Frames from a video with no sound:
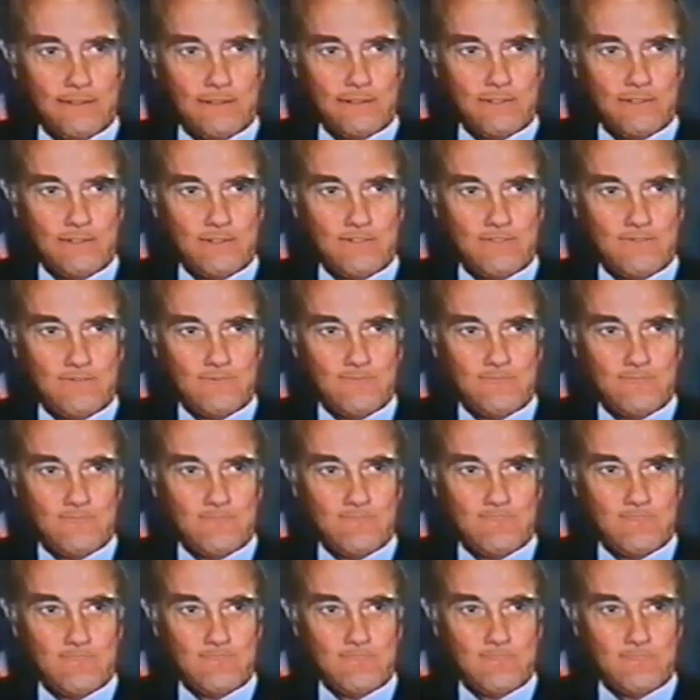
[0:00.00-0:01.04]

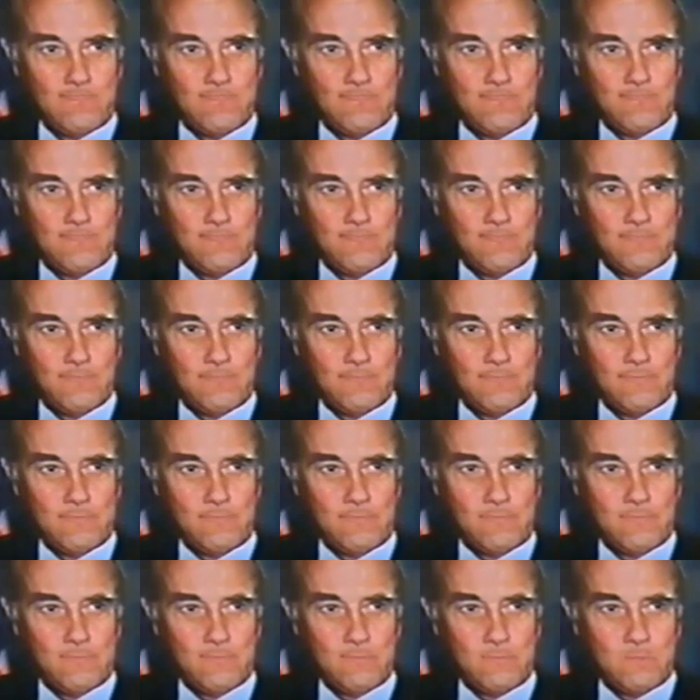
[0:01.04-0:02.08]

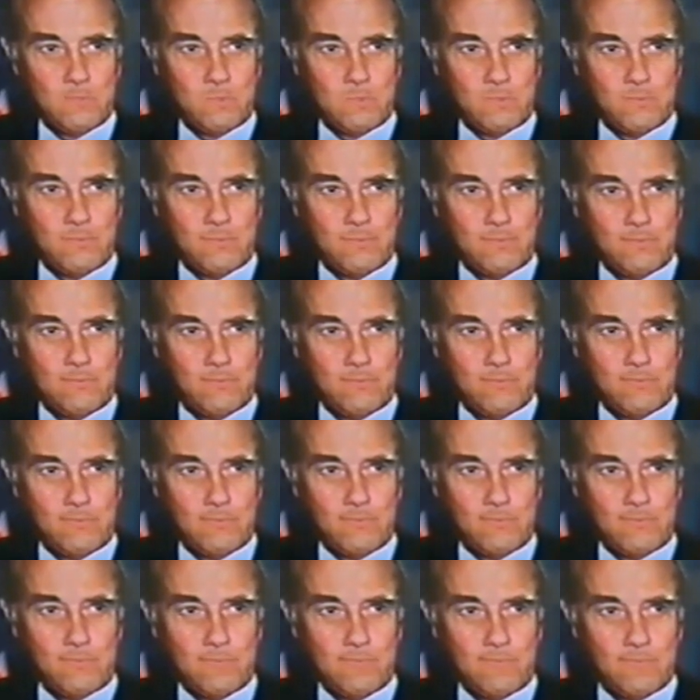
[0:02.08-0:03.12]

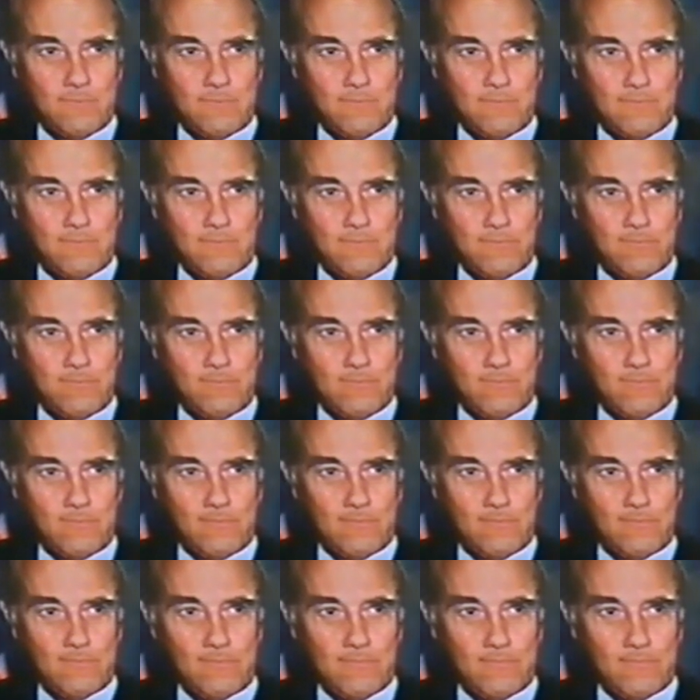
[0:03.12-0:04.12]
(silent)